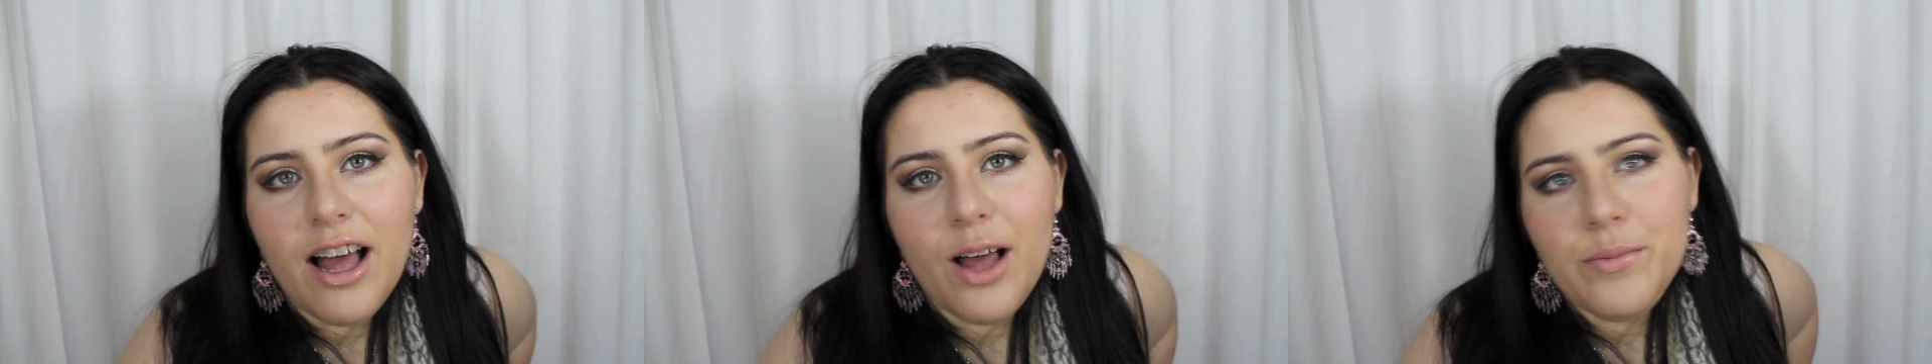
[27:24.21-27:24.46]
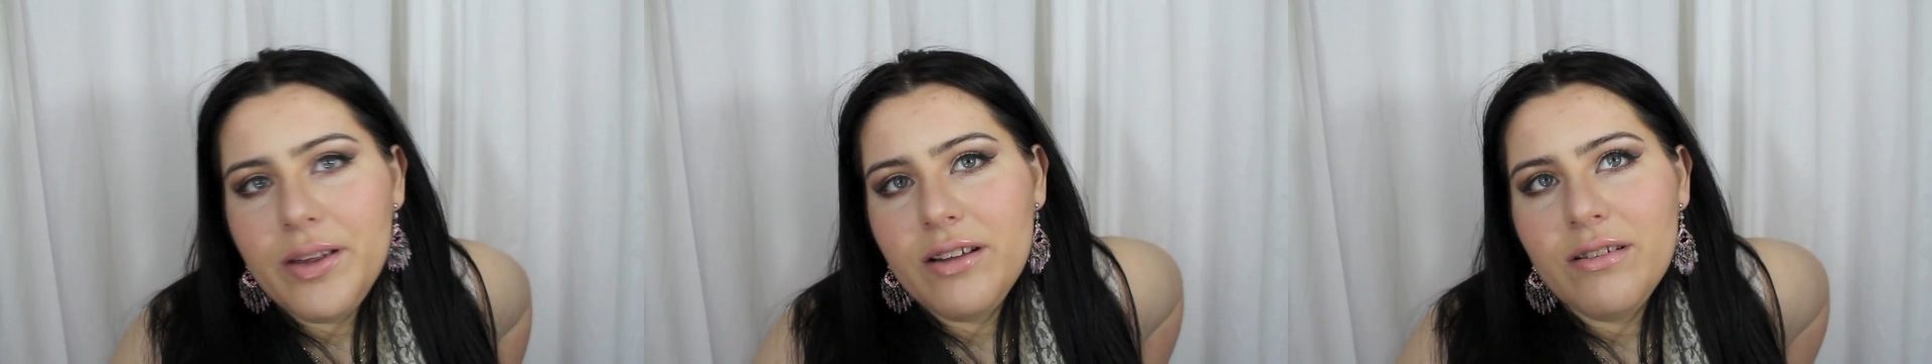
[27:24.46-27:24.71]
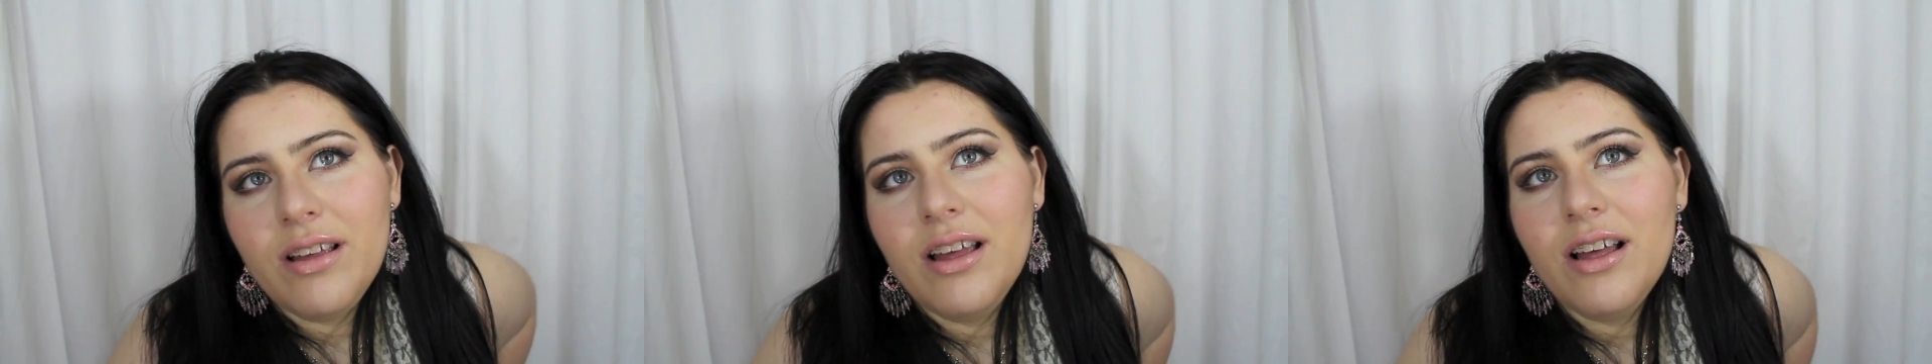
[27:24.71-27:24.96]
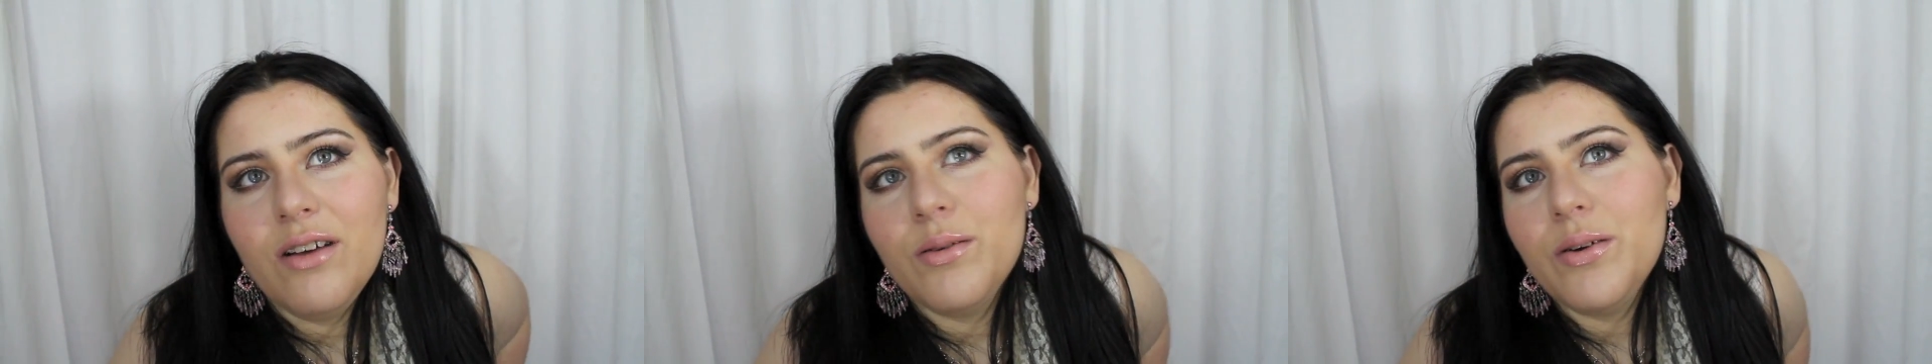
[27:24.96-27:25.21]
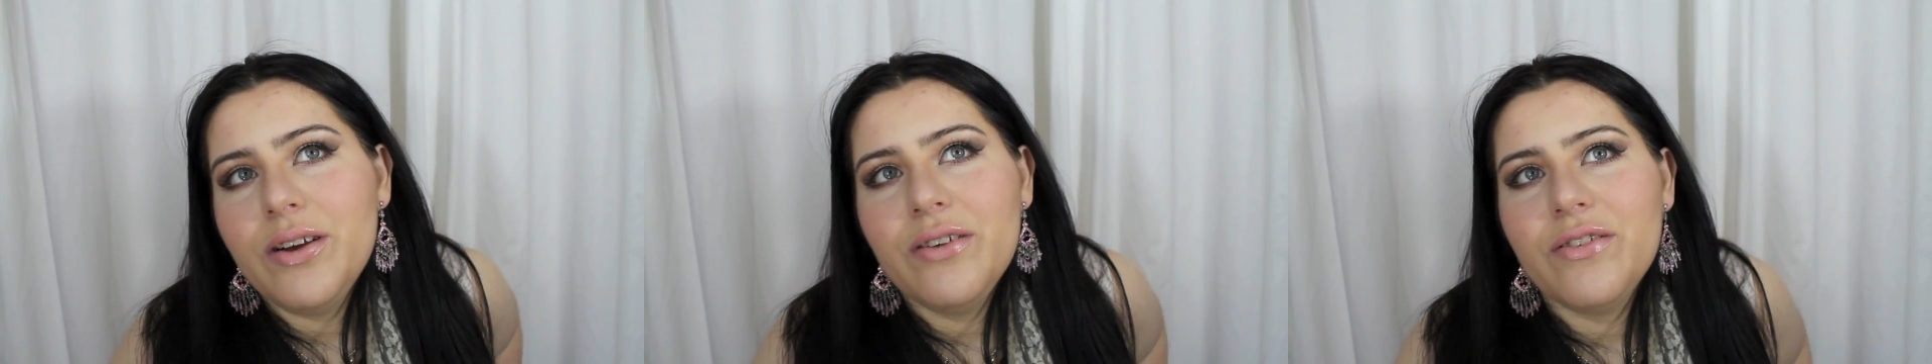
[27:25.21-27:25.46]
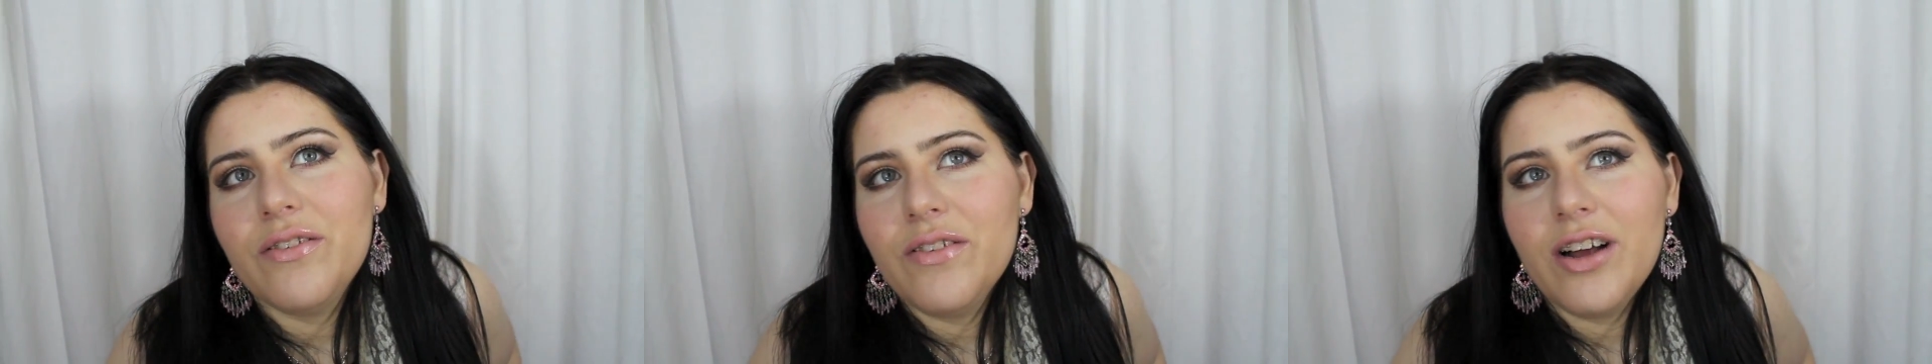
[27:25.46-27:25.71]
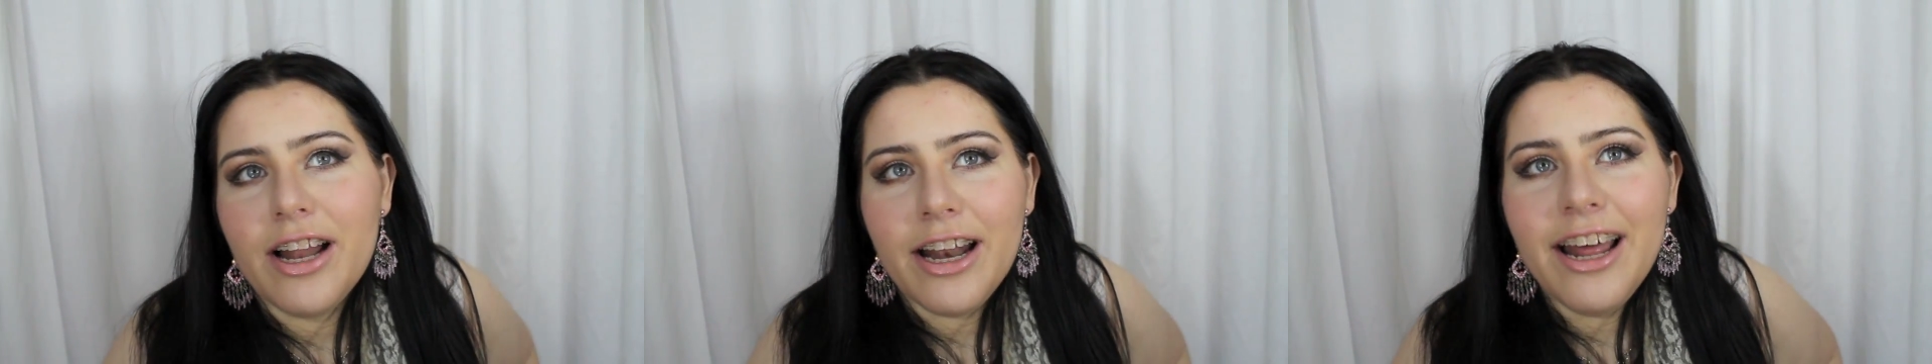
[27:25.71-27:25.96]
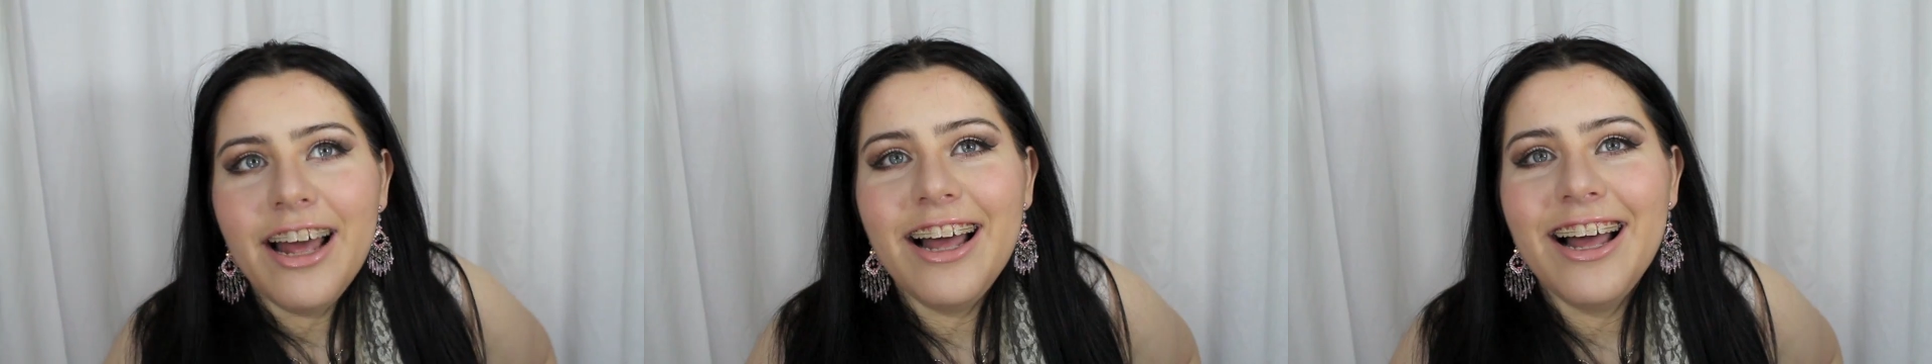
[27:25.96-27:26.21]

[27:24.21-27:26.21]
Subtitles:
I mean, what do I do for fun?